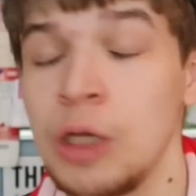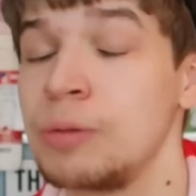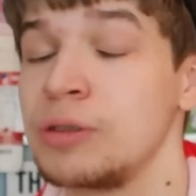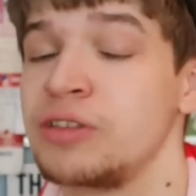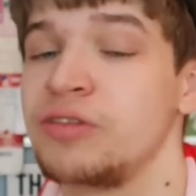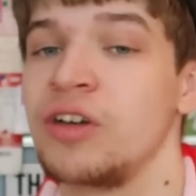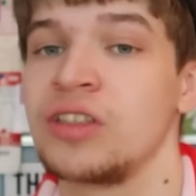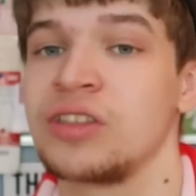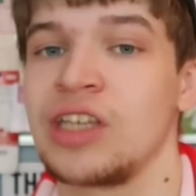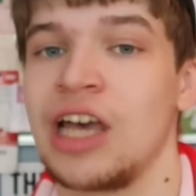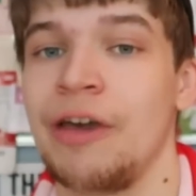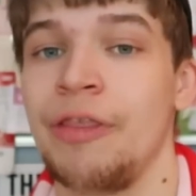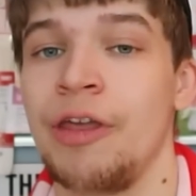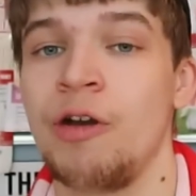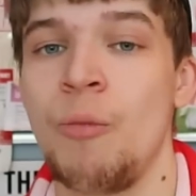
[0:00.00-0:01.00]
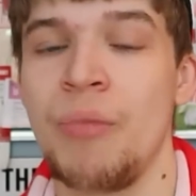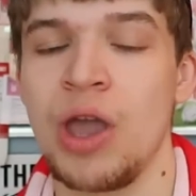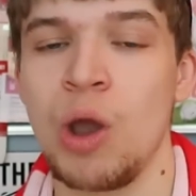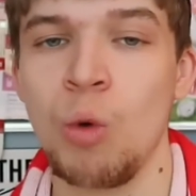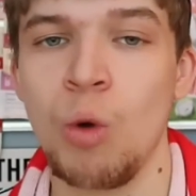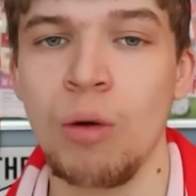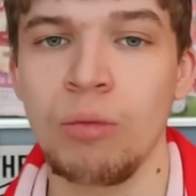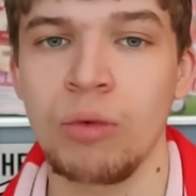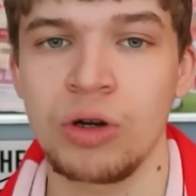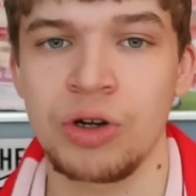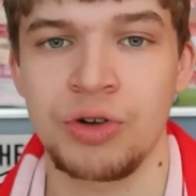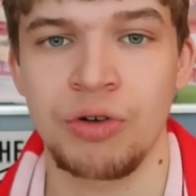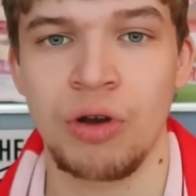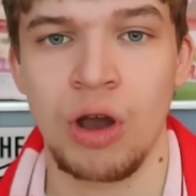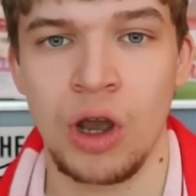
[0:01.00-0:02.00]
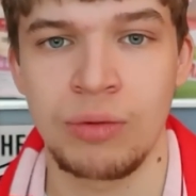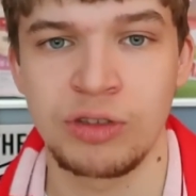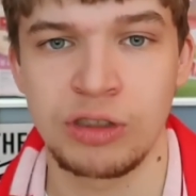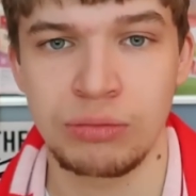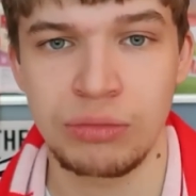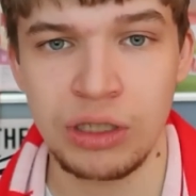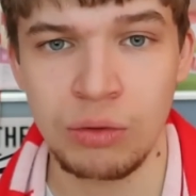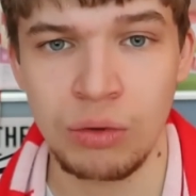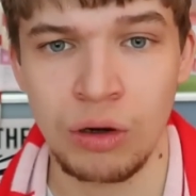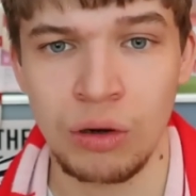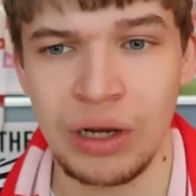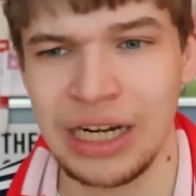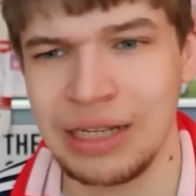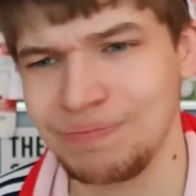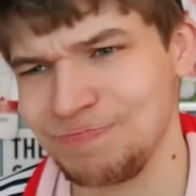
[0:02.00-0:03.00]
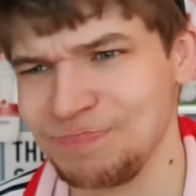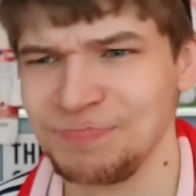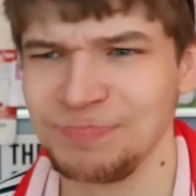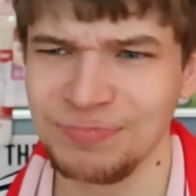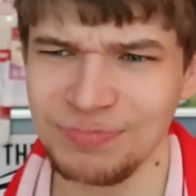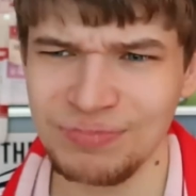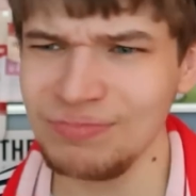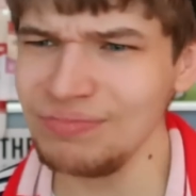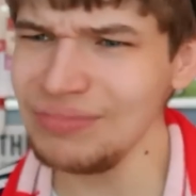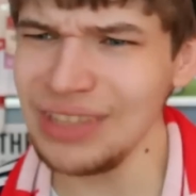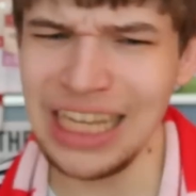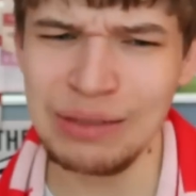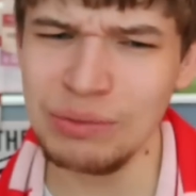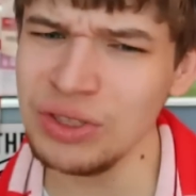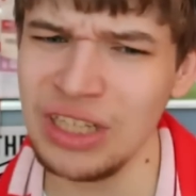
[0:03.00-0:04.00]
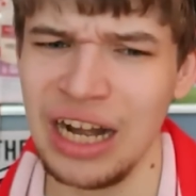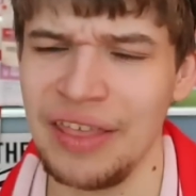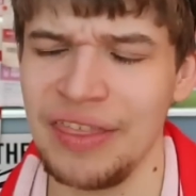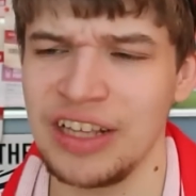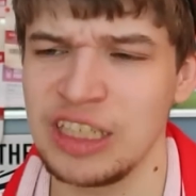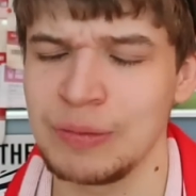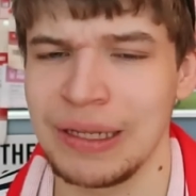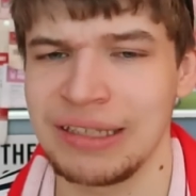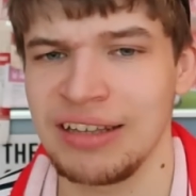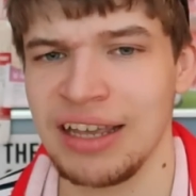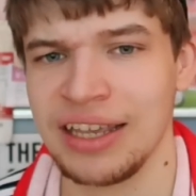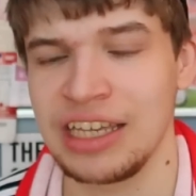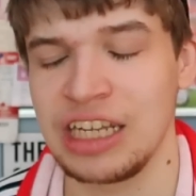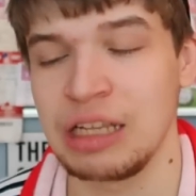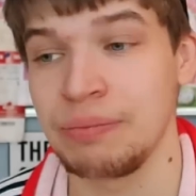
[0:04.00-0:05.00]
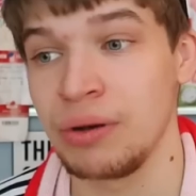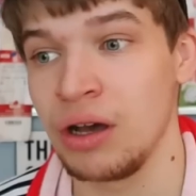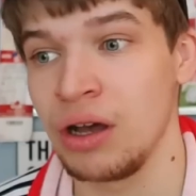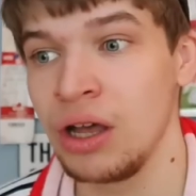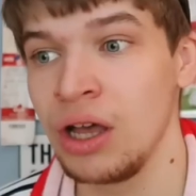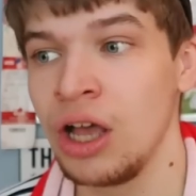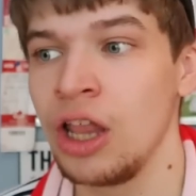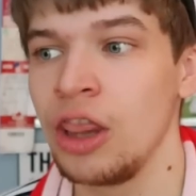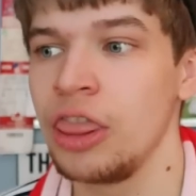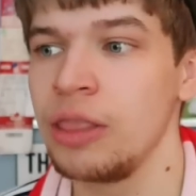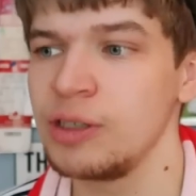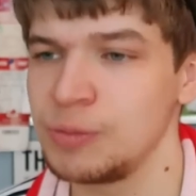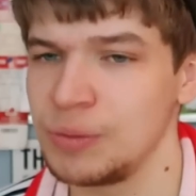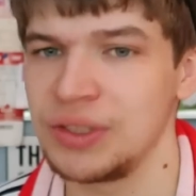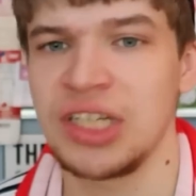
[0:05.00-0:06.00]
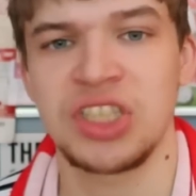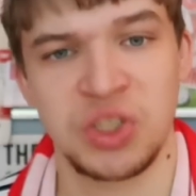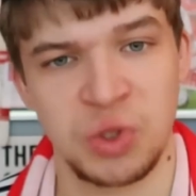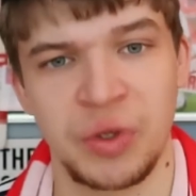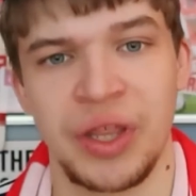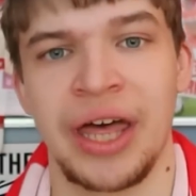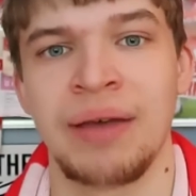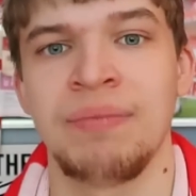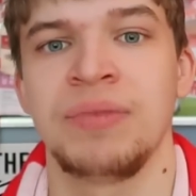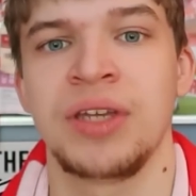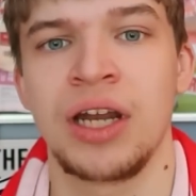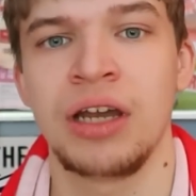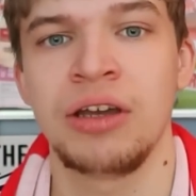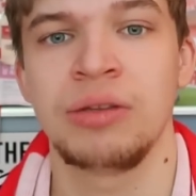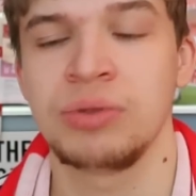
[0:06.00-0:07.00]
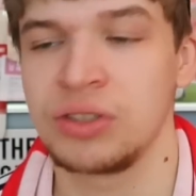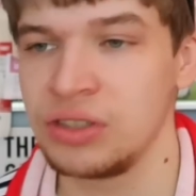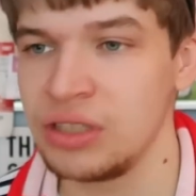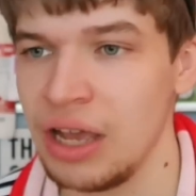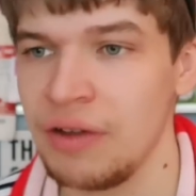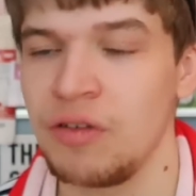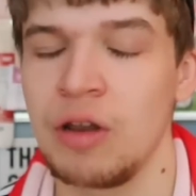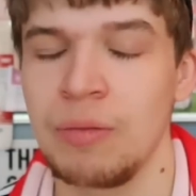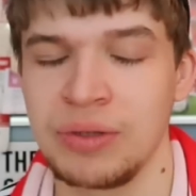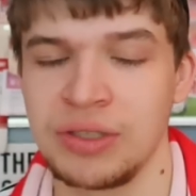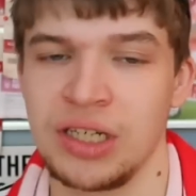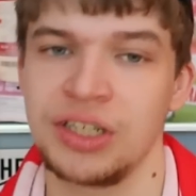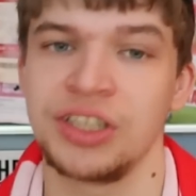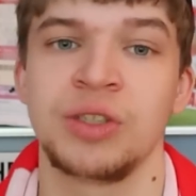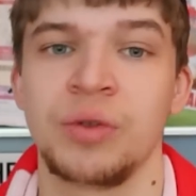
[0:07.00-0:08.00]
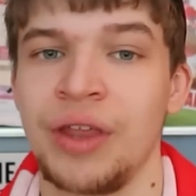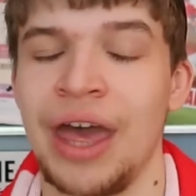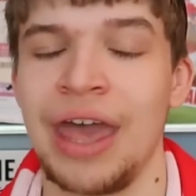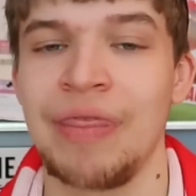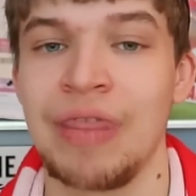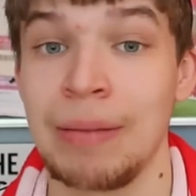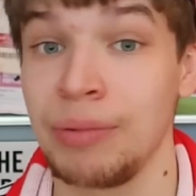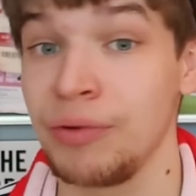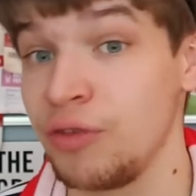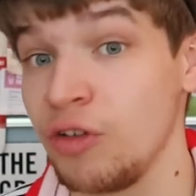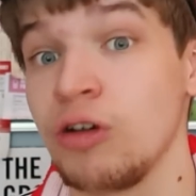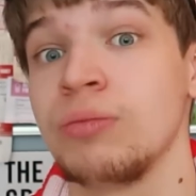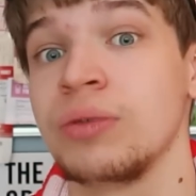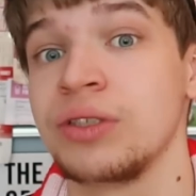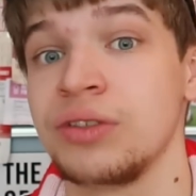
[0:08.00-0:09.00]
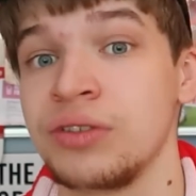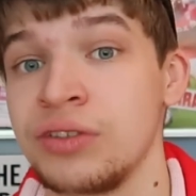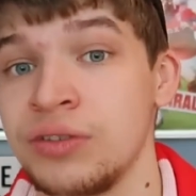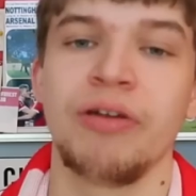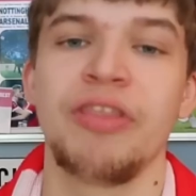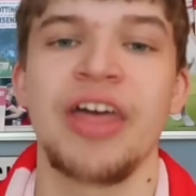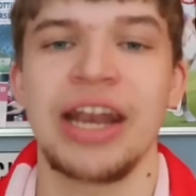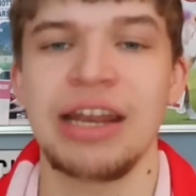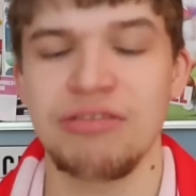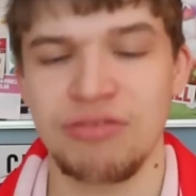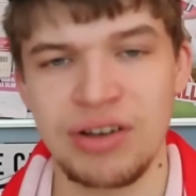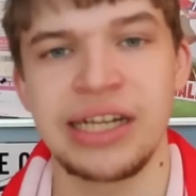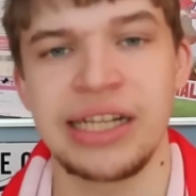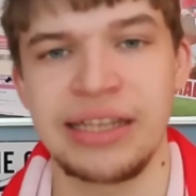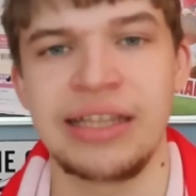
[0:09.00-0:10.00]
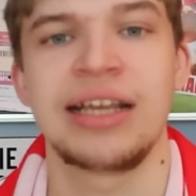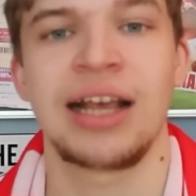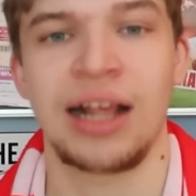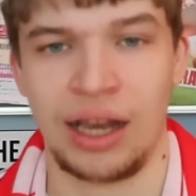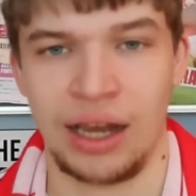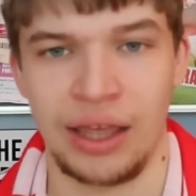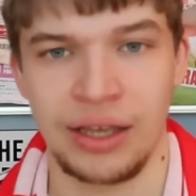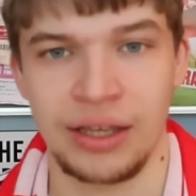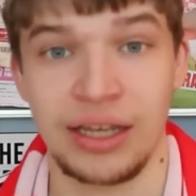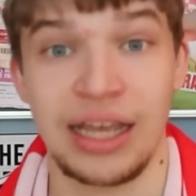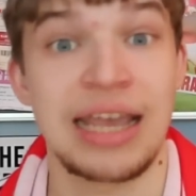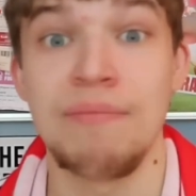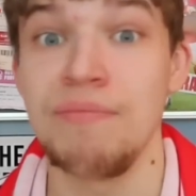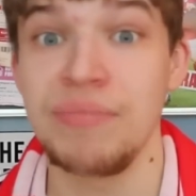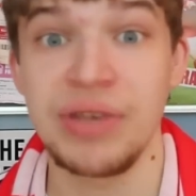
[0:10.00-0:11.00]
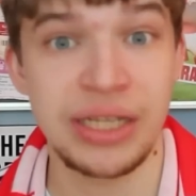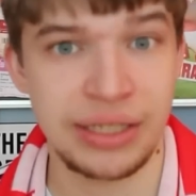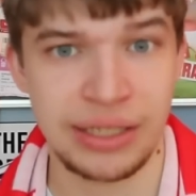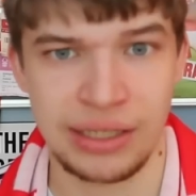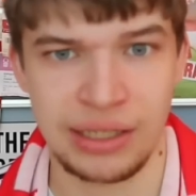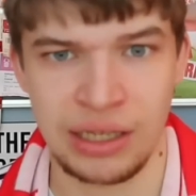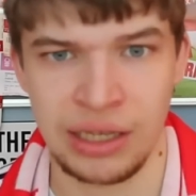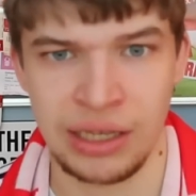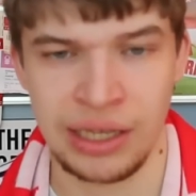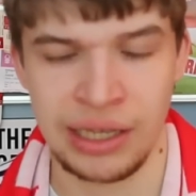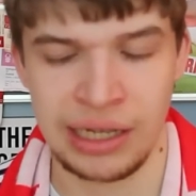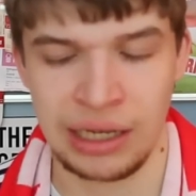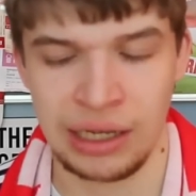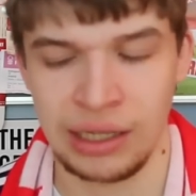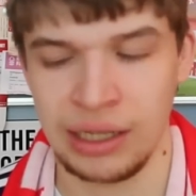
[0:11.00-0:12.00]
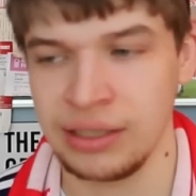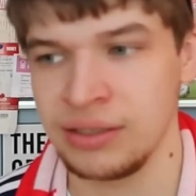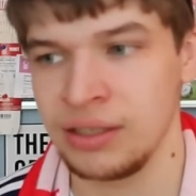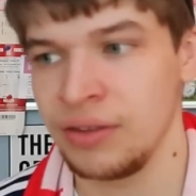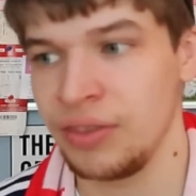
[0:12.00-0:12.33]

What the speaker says: Cooper's first game though would be a 1-1 draw at home to Millwall, and it wasn't anything spectacular, but there was potential there, there was definite potential there in that performance. But then it really did click. Immediately it clicked.